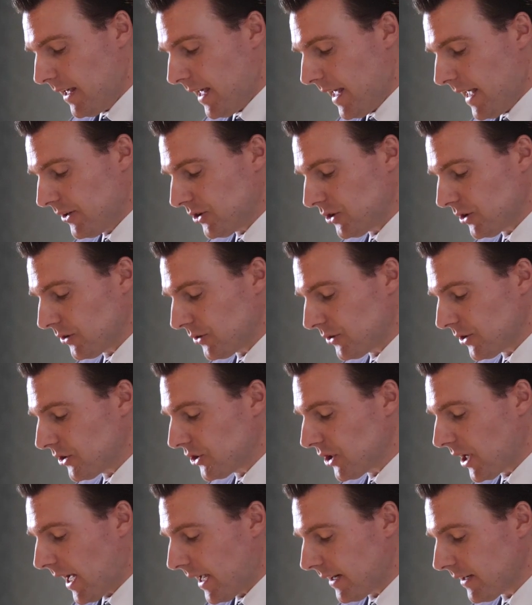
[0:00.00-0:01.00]
Angela is a
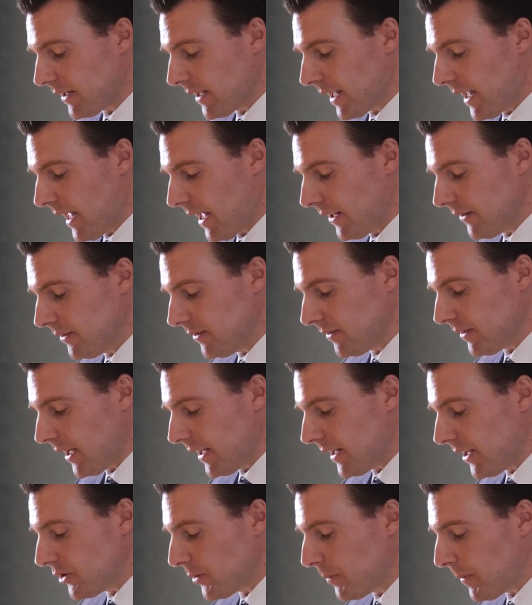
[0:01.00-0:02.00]
chartered accountant
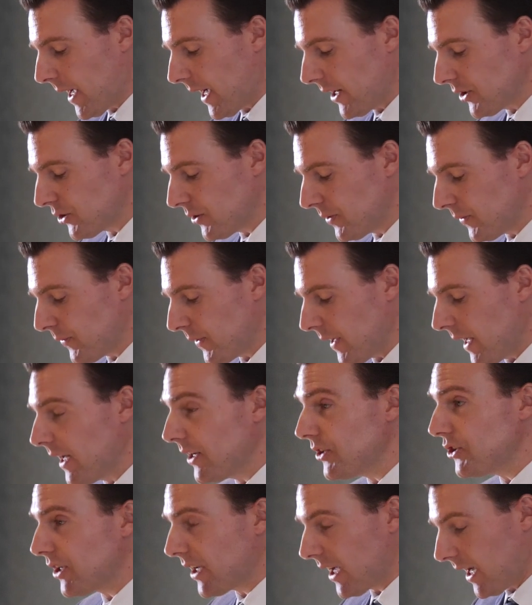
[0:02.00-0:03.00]
and has a passion for
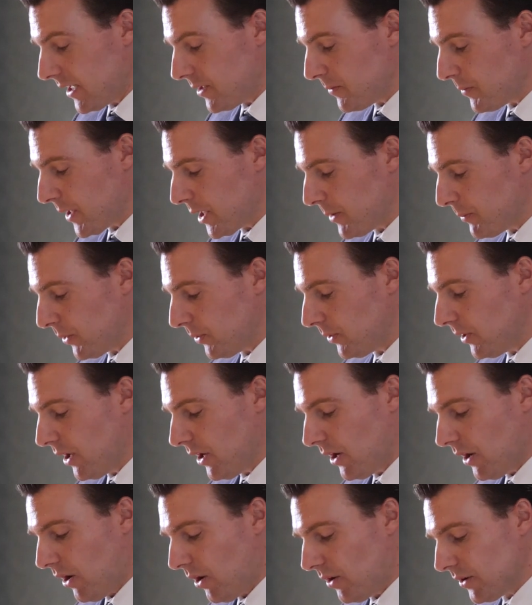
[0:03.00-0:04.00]
educating people
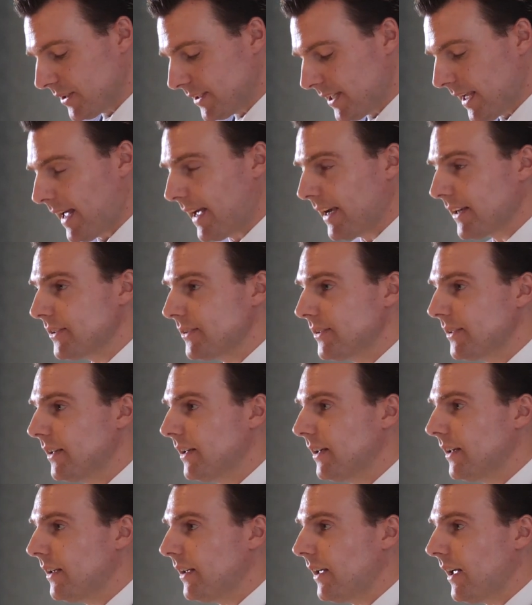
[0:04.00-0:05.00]
on tax
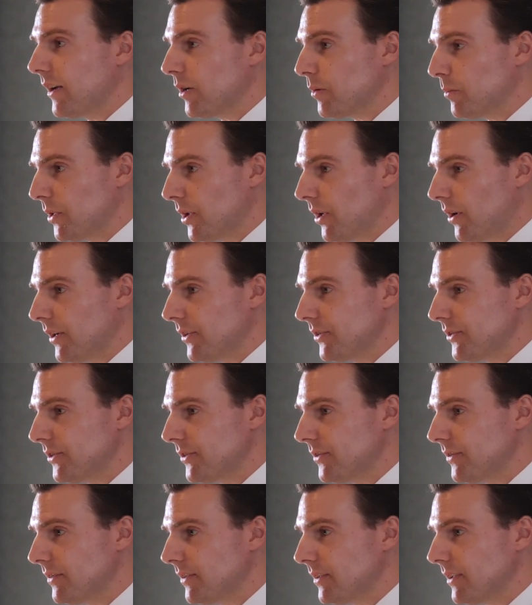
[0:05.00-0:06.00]
and
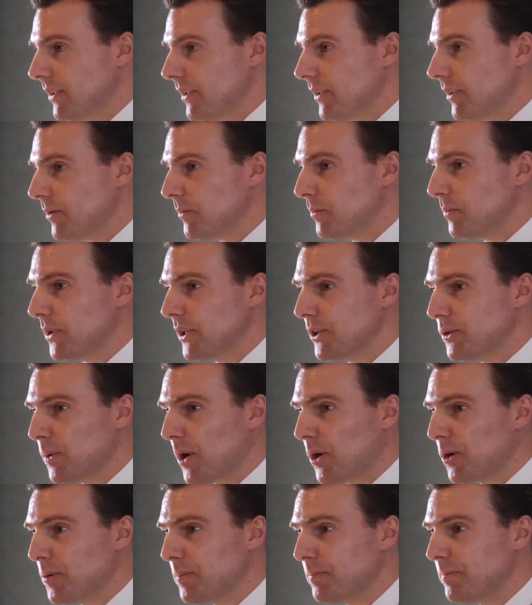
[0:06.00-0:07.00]
compliance. Please
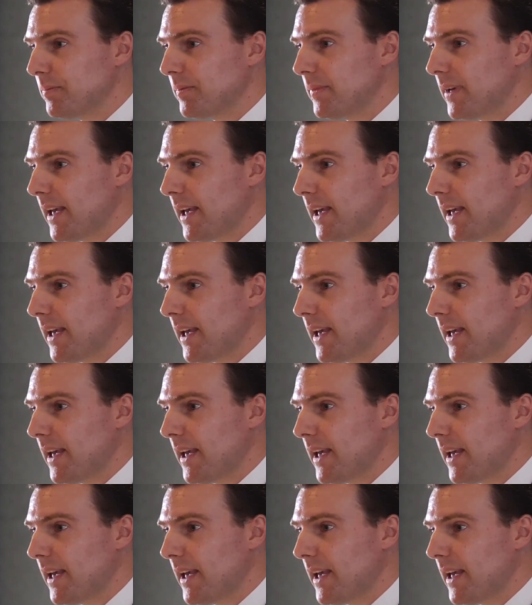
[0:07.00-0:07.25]
welcome